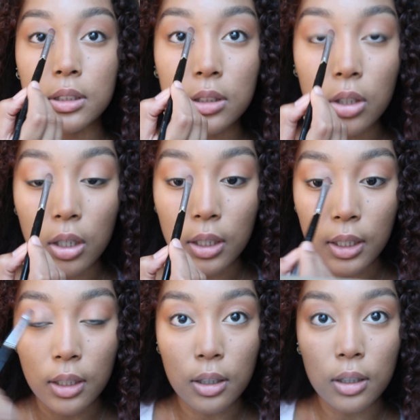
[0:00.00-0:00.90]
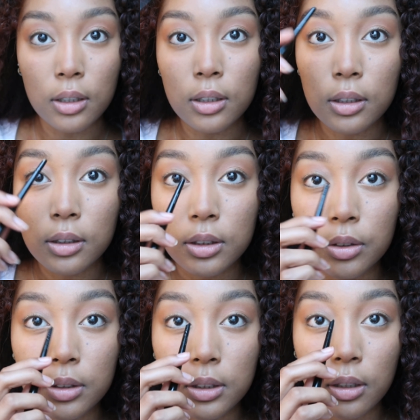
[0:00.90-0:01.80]
starting, so
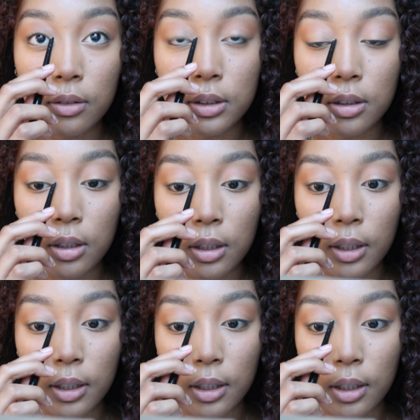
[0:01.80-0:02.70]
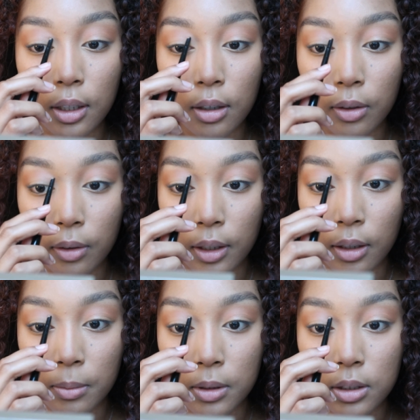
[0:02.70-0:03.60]
instead of starting like here and going down,
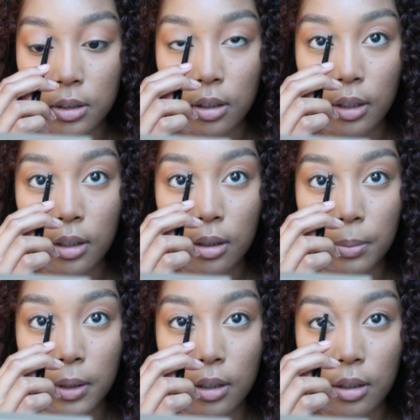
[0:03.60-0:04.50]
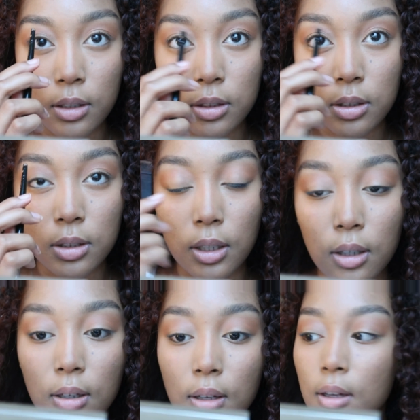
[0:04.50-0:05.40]
I'm gonna start like up here and just like,